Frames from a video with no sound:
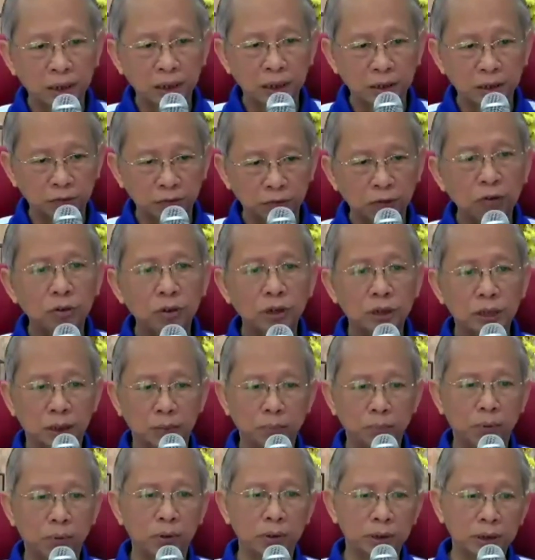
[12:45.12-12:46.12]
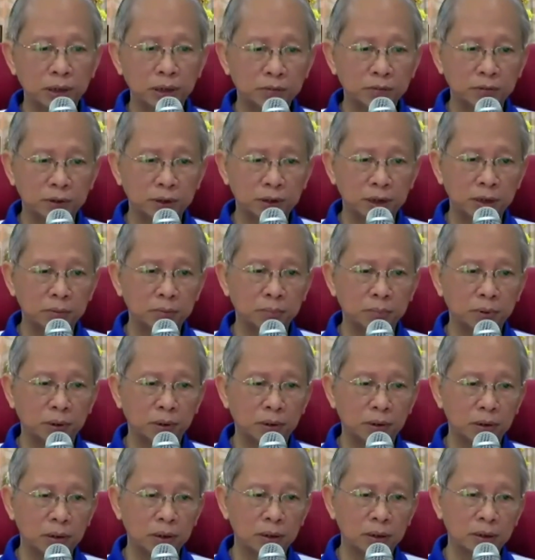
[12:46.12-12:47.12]
The four support is very
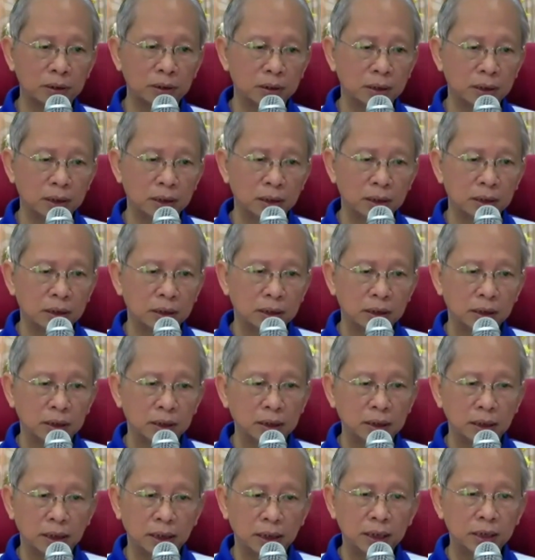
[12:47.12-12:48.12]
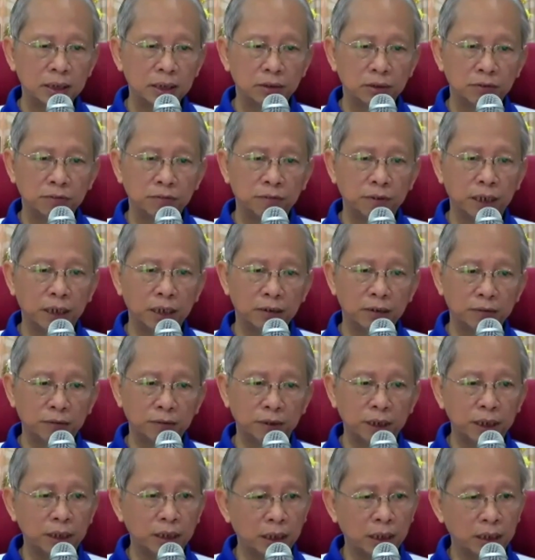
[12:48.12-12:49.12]
important. In actual fact,
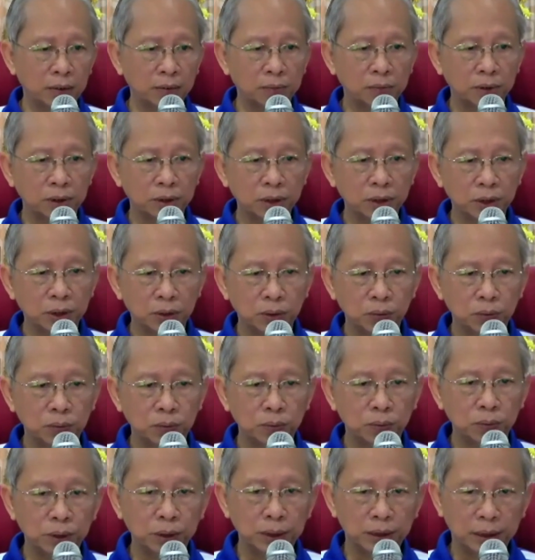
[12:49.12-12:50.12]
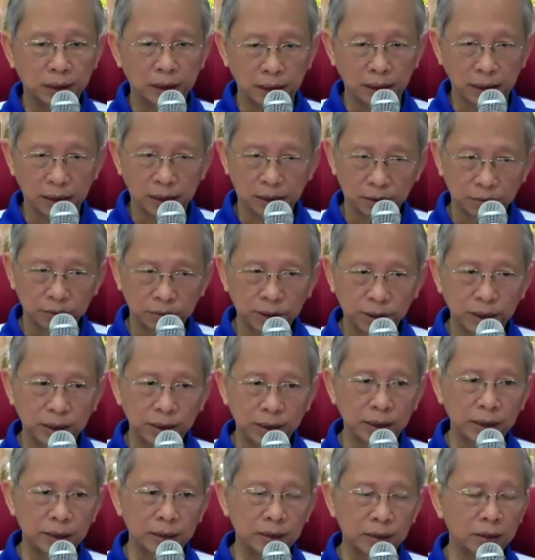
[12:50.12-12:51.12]
when I was doing that
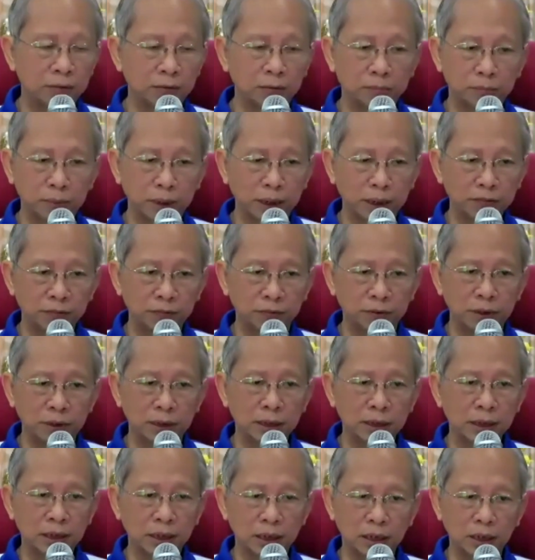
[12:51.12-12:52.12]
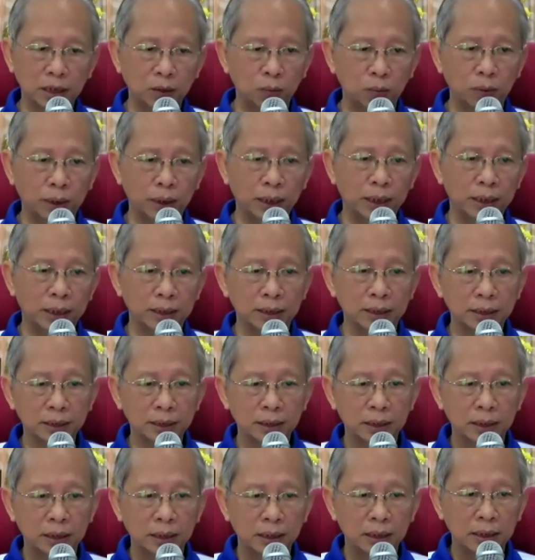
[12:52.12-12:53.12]
training of mindfulness and awareness,
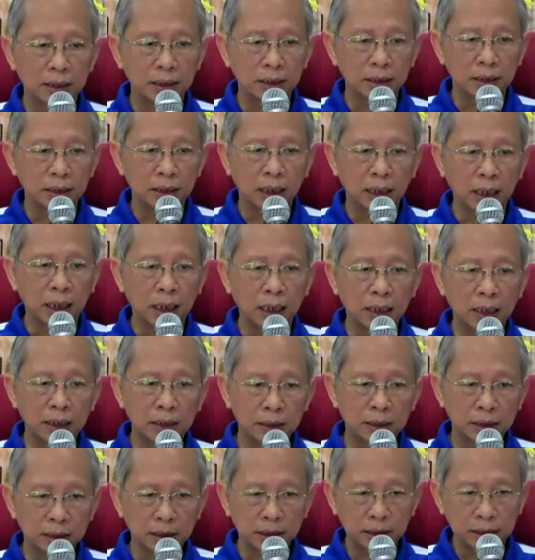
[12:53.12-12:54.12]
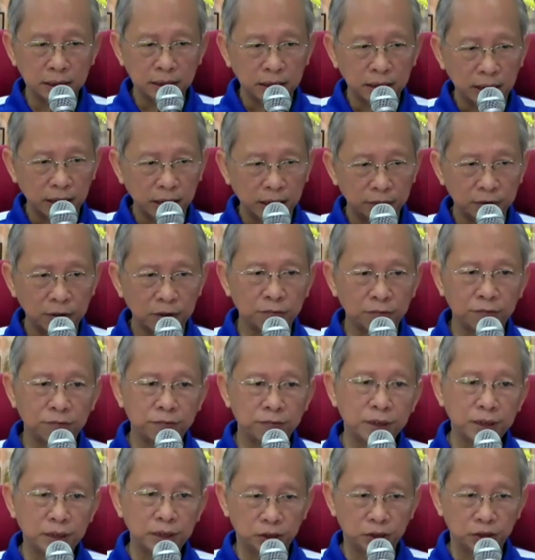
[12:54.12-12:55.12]
I already have the
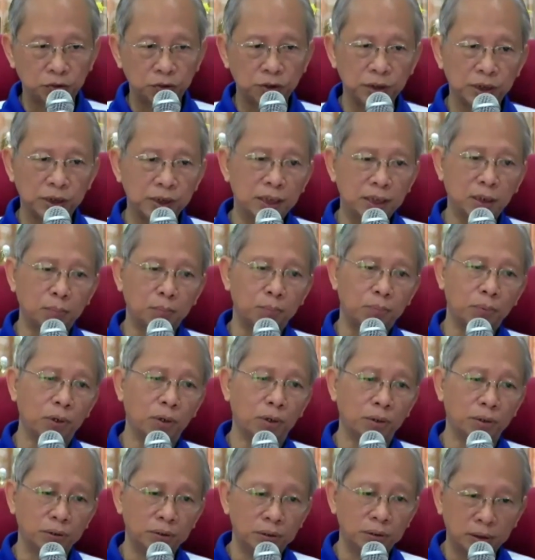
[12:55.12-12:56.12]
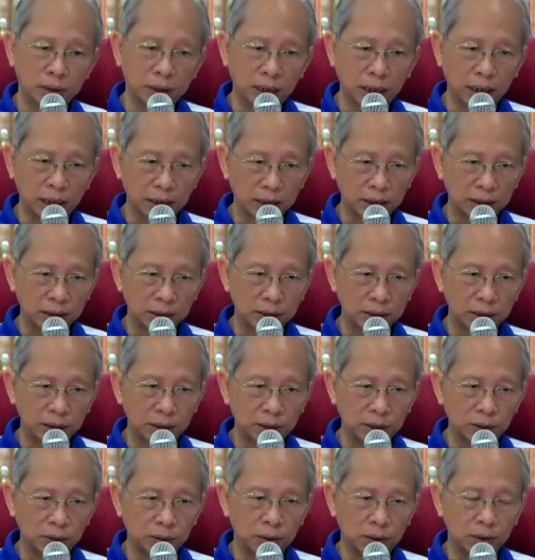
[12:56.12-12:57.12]
first three support. I
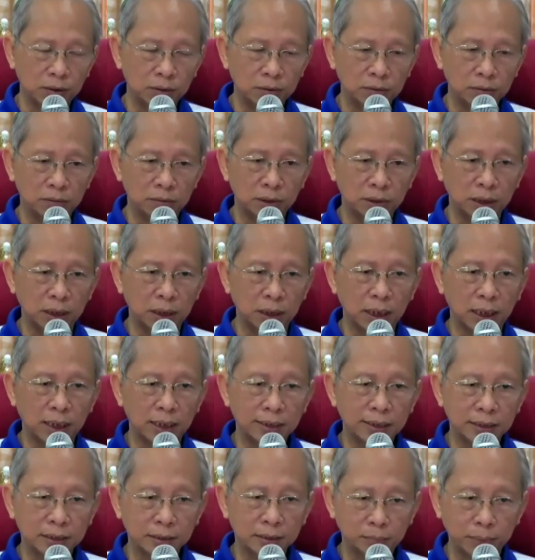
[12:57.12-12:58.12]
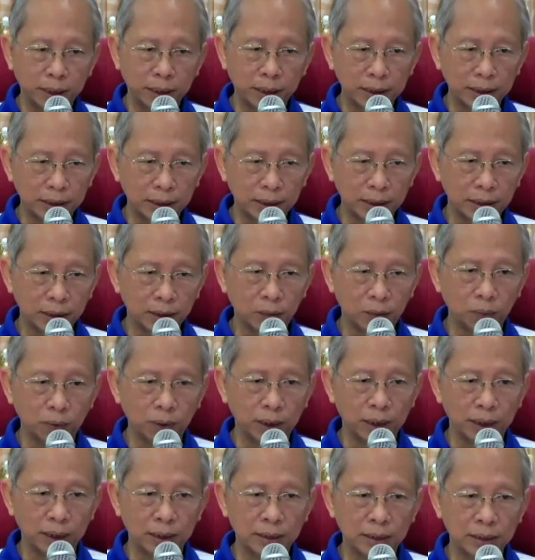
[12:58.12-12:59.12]
already know how to relax, maintain
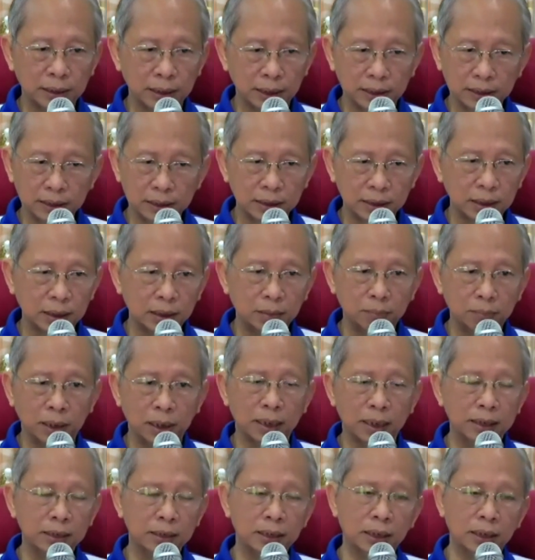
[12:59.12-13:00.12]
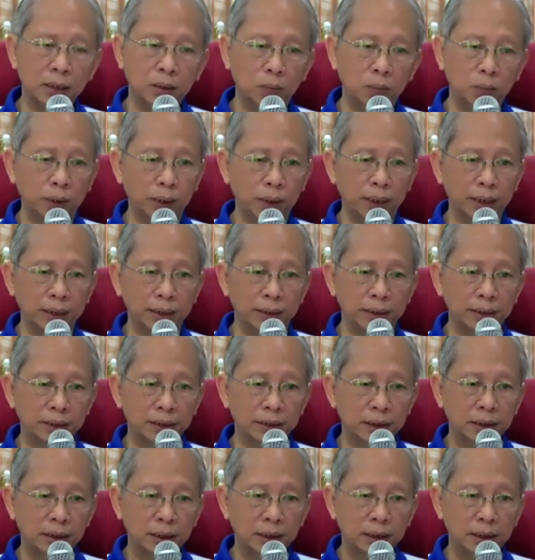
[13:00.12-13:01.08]
awareness, and stabilize the awareness